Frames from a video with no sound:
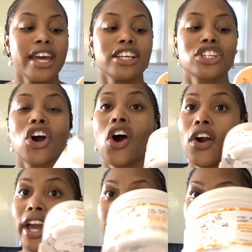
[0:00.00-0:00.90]
is
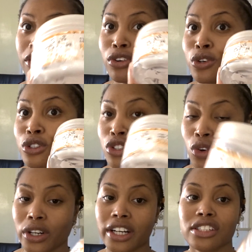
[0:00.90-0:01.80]
called Carol's
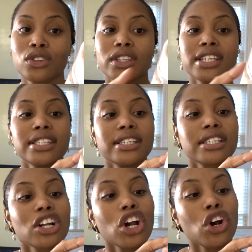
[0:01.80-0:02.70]
Daughter. So this
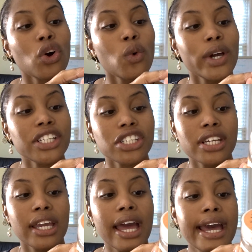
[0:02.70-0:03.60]
is curl
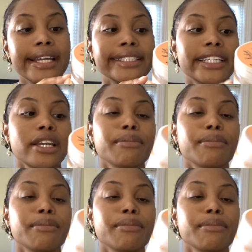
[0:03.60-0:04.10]
quenching deep